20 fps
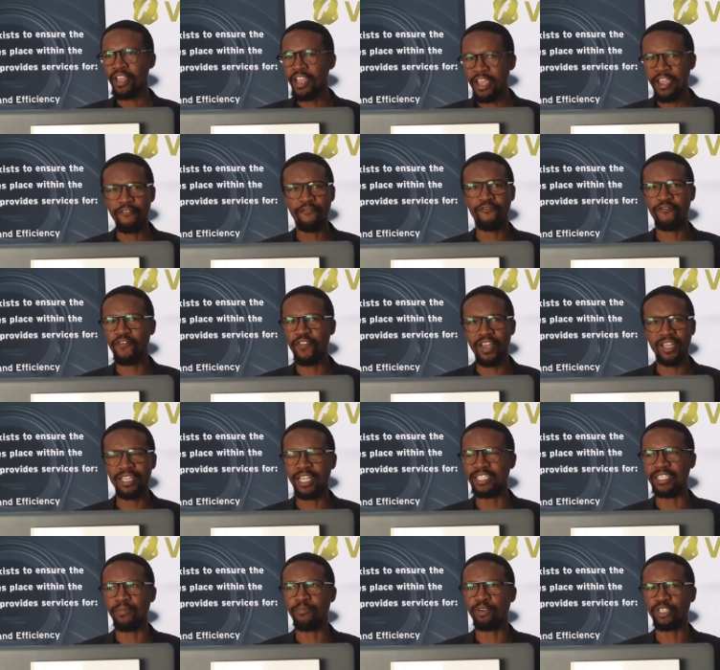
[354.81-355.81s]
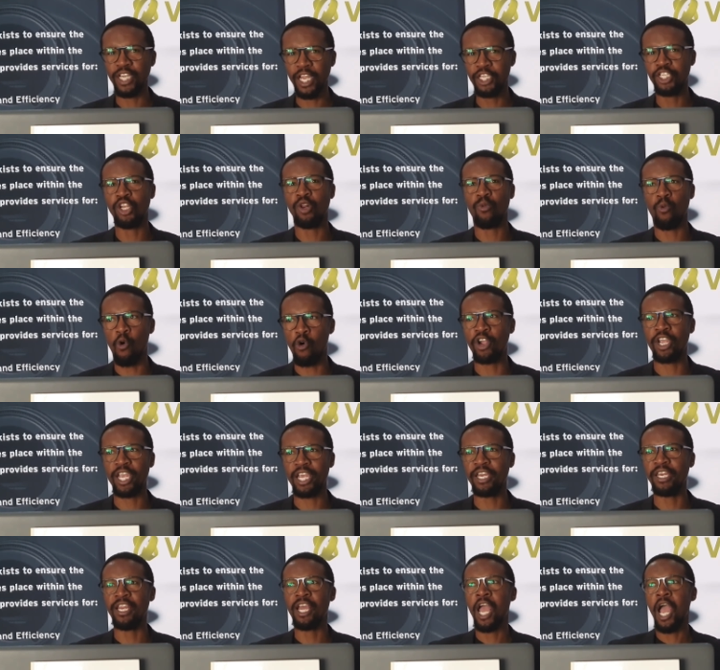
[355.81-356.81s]
if there's a potential
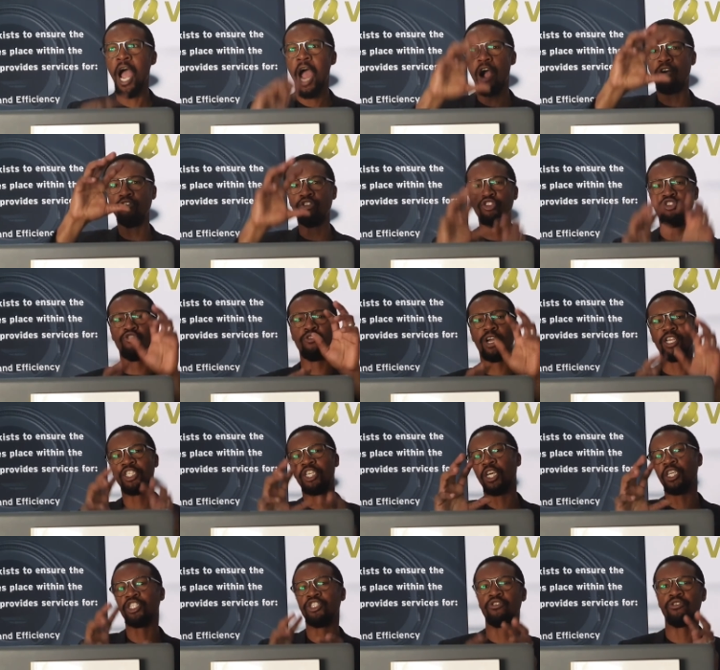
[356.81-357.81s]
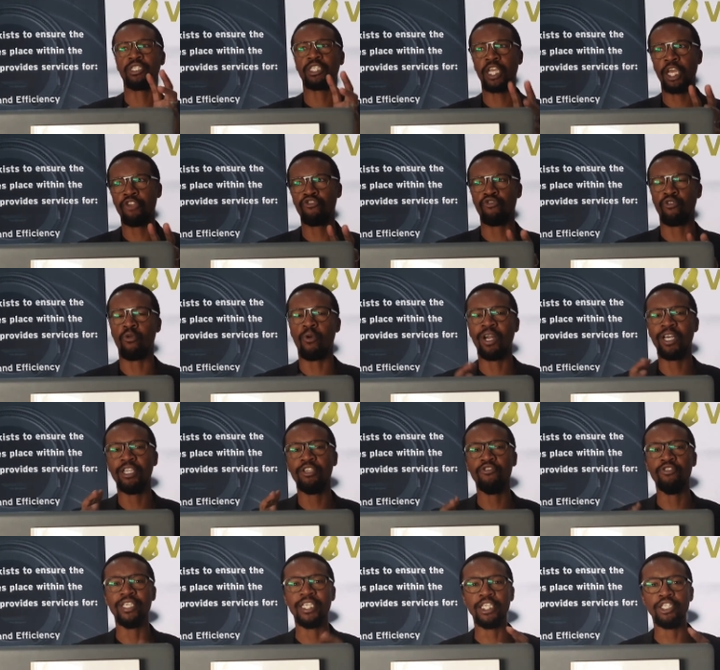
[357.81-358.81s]
walk-in, how do you adjust your schedule? What do
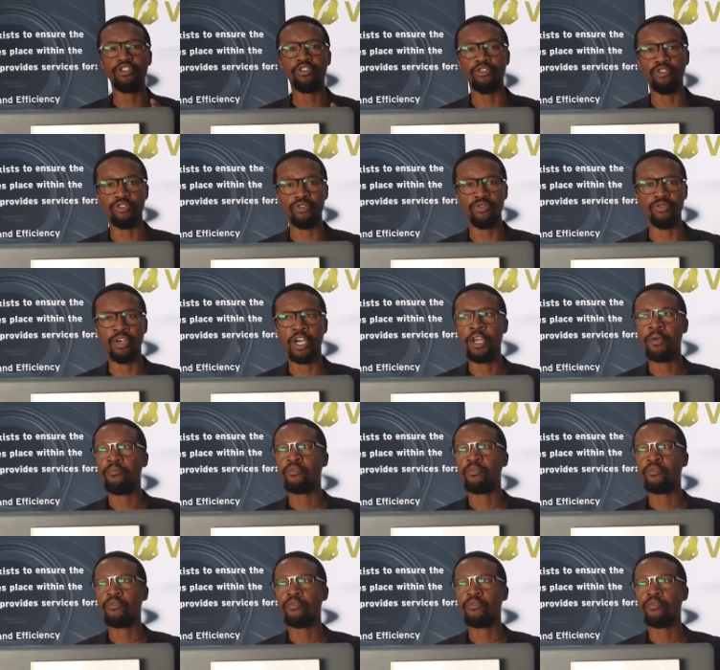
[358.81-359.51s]
you need to do?